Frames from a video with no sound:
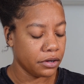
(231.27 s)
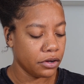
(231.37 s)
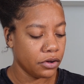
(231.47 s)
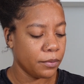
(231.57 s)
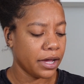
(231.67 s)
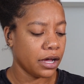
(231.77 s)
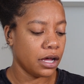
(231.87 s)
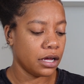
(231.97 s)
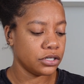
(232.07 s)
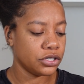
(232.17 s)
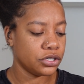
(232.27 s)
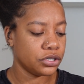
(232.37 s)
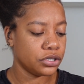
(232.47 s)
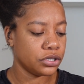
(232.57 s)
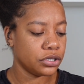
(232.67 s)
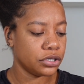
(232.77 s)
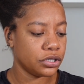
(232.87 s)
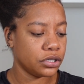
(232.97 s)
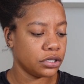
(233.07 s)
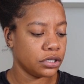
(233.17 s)
Oh my gosh,
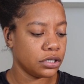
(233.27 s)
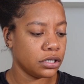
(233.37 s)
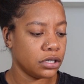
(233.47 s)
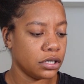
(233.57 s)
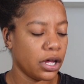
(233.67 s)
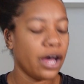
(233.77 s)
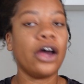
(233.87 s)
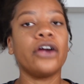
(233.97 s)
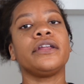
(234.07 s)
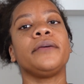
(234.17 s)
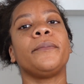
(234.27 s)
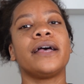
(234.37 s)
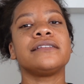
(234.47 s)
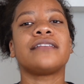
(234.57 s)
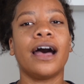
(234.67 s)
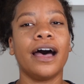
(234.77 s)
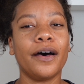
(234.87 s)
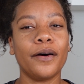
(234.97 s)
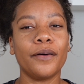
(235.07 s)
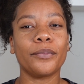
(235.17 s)
I already messed
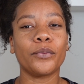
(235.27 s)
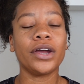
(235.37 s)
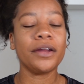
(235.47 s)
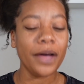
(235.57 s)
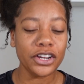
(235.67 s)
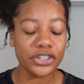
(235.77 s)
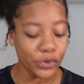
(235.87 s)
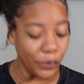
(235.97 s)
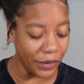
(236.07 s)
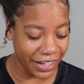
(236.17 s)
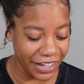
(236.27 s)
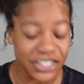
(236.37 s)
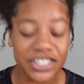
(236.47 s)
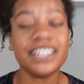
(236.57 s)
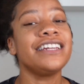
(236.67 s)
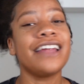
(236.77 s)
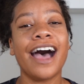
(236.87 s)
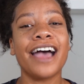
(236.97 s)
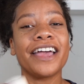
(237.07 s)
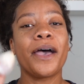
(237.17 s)
up. What am I doing? She did
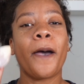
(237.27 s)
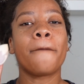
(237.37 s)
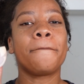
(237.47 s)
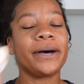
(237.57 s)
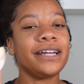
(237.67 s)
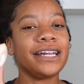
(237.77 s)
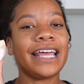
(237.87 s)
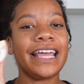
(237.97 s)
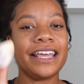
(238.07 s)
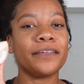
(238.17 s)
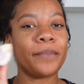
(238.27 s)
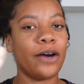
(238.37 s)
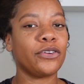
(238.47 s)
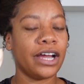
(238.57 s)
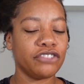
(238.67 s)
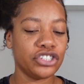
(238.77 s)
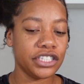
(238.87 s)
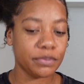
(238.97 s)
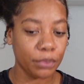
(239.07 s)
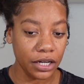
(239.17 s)
not put it in the powder after she
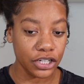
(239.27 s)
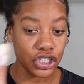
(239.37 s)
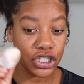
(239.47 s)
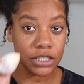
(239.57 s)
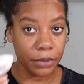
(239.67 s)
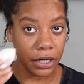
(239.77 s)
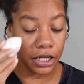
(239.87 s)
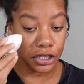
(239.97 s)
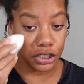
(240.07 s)
sprayed it. She just sprayed it and then